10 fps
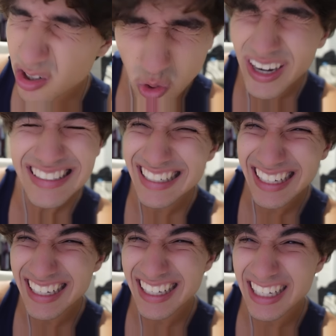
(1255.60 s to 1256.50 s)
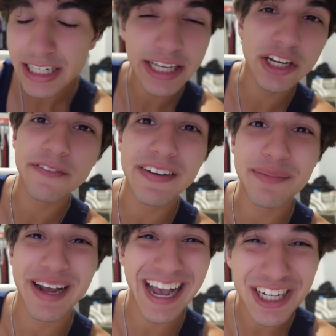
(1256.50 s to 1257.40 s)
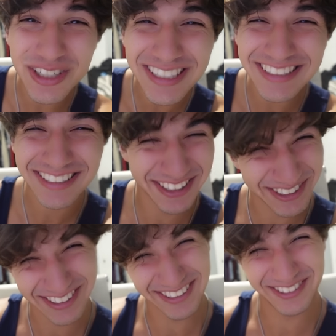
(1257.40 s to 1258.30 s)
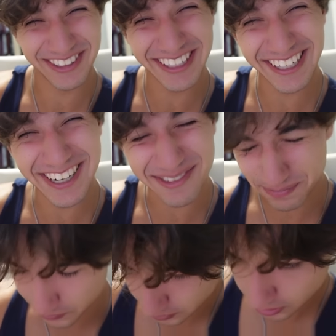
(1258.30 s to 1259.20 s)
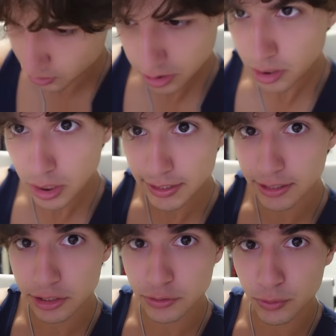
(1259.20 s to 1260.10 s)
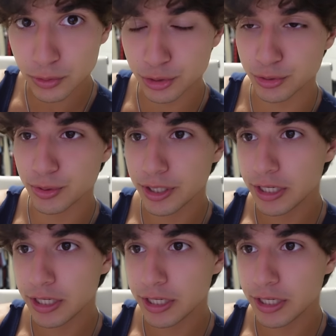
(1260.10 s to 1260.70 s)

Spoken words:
What? They couldn't find my address? Look it up. I literally told you.